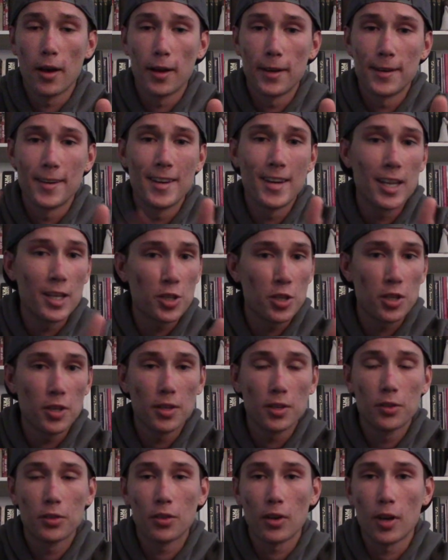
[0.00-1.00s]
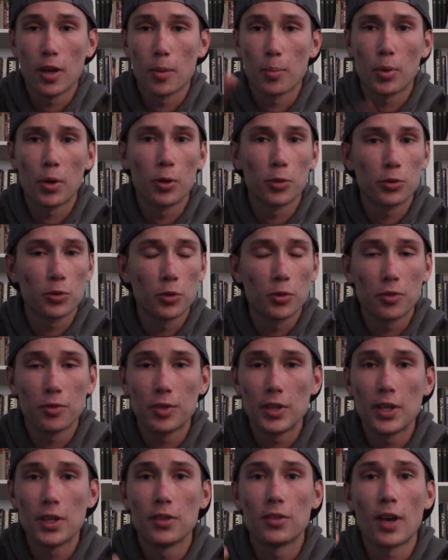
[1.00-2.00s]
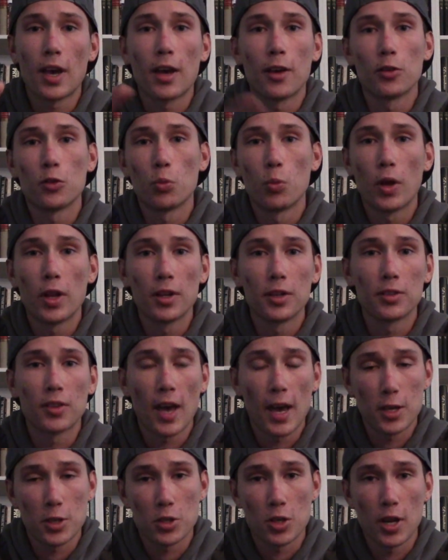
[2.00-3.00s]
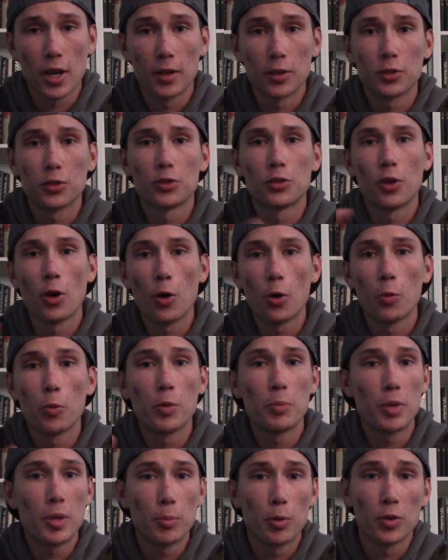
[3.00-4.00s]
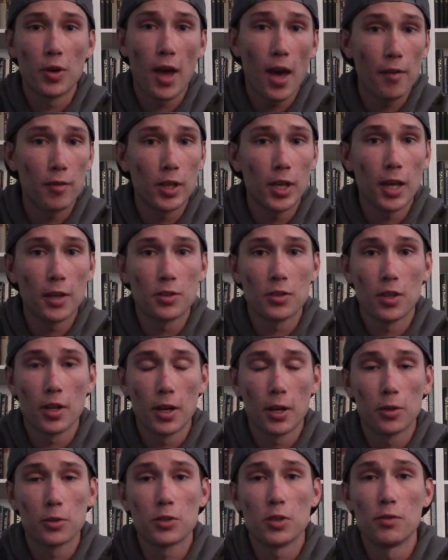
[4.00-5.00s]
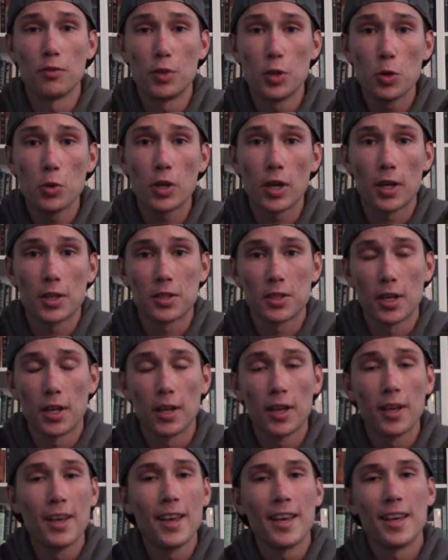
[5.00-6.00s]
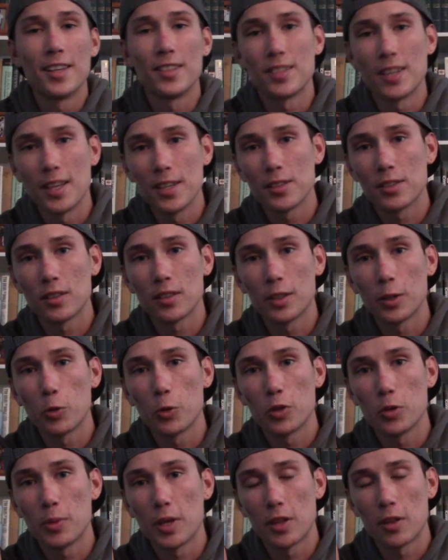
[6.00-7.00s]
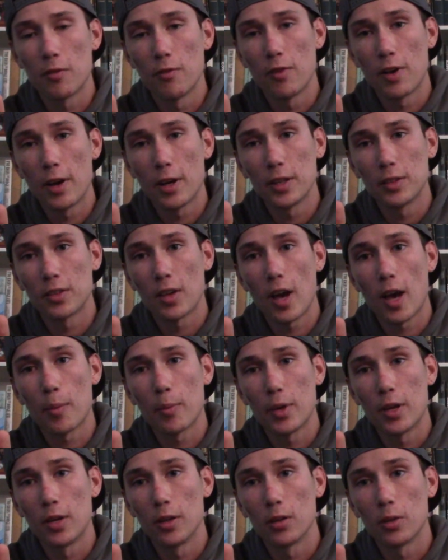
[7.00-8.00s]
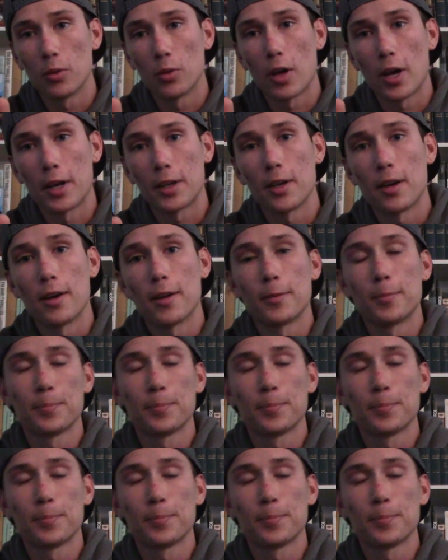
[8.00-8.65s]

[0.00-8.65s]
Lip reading: niches, personal feeds, as well as hashtags. So when people navigate to there to view content, it's instantly going to be at the very top in a little icon.